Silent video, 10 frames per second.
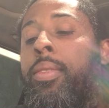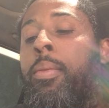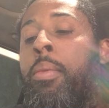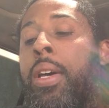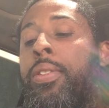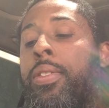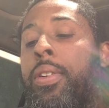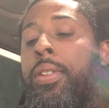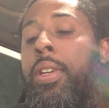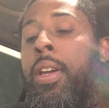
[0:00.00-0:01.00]

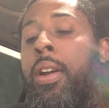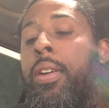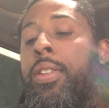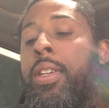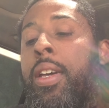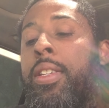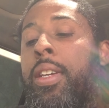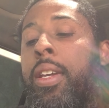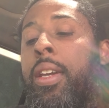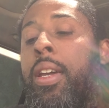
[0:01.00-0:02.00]
Messengers, hear, says
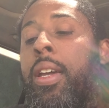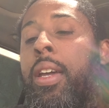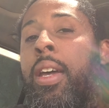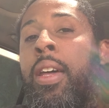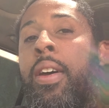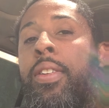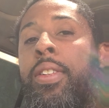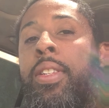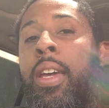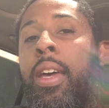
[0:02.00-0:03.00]
he, and
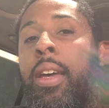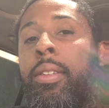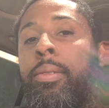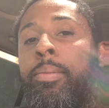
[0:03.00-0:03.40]
understand.